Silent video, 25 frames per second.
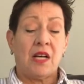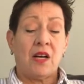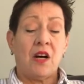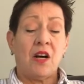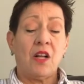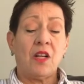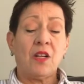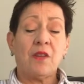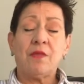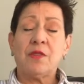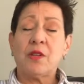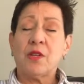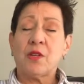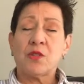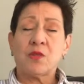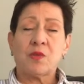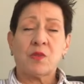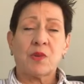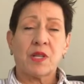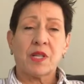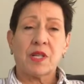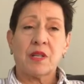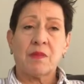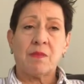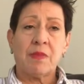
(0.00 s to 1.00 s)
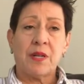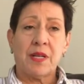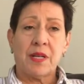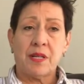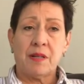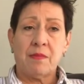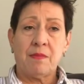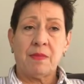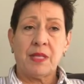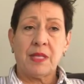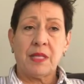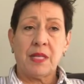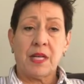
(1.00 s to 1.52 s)
All of those were in
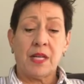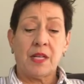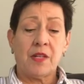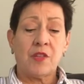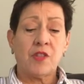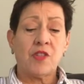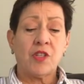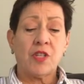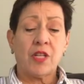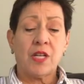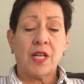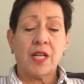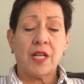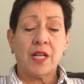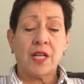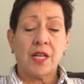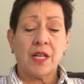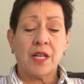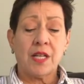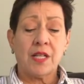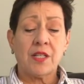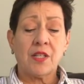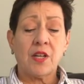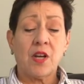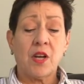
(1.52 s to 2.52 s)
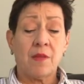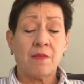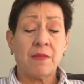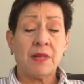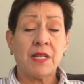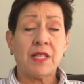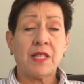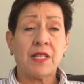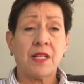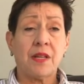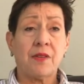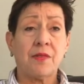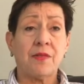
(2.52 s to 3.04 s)
comparative mythology, and I taught
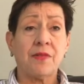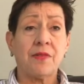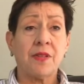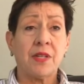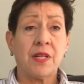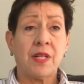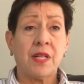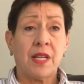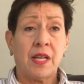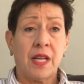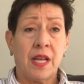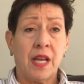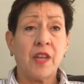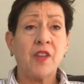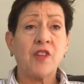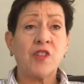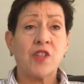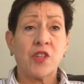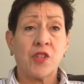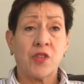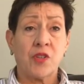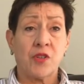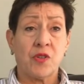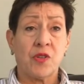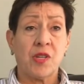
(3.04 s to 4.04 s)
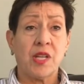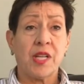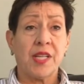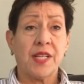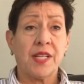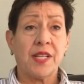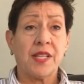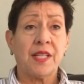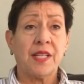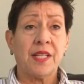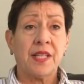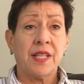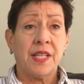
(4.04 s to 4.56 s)
myself ancient
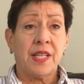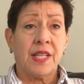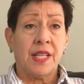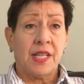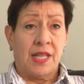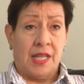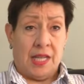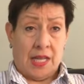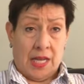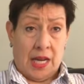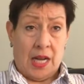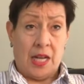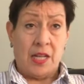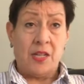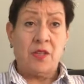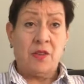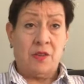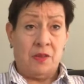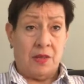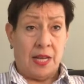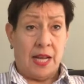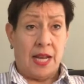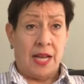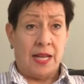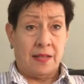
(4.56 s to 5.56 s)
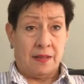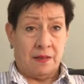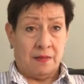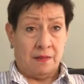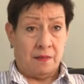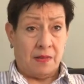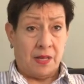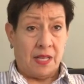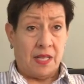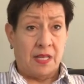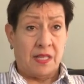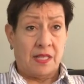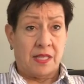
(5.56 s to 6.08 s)
Greek. I knew Latin
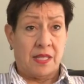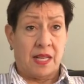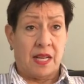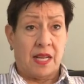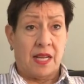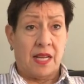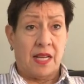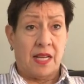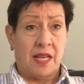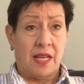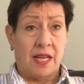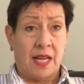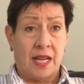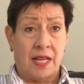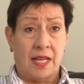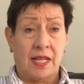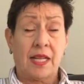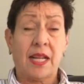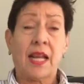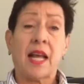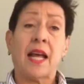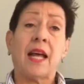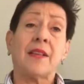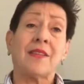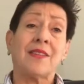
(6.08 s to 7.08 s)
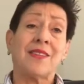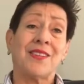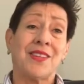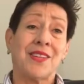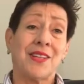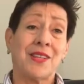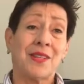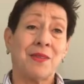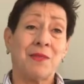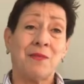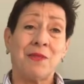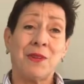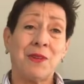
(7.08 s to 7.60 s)
because I had a
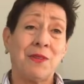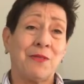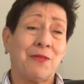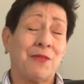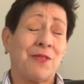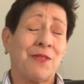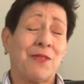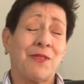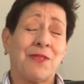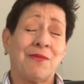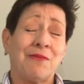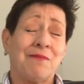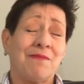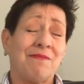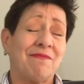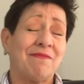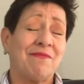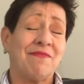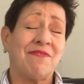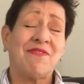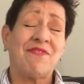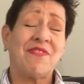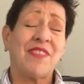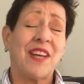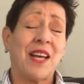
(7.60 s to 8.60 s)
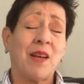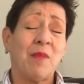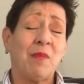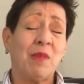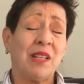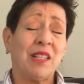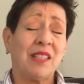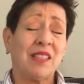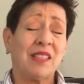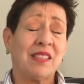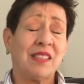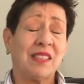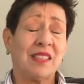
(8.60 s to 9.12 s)
Catholic, wonderful,
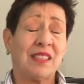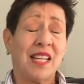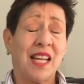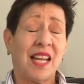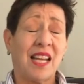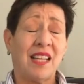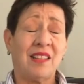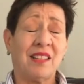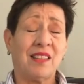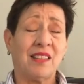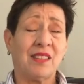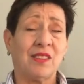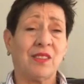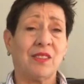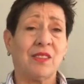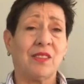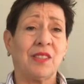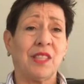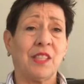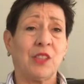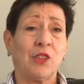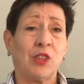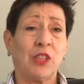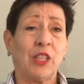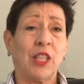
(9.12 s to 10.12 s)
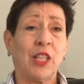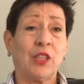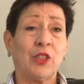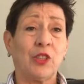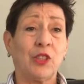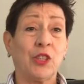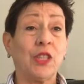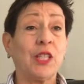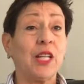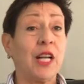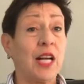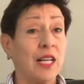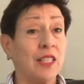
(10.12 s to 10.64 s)
fabulous Catholic school
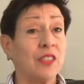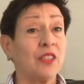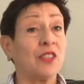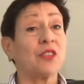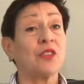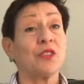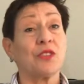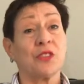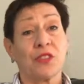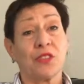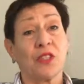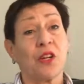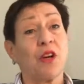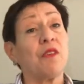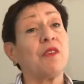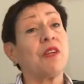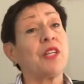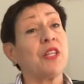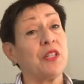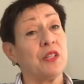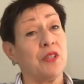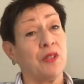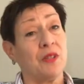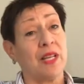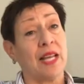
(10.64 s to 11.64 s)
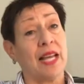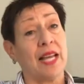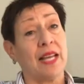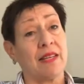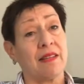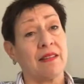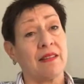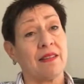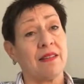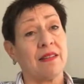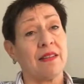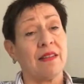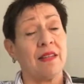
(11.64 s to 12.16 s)
education in high school, so I already knew
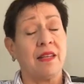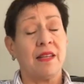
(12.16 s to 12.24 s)
Latin.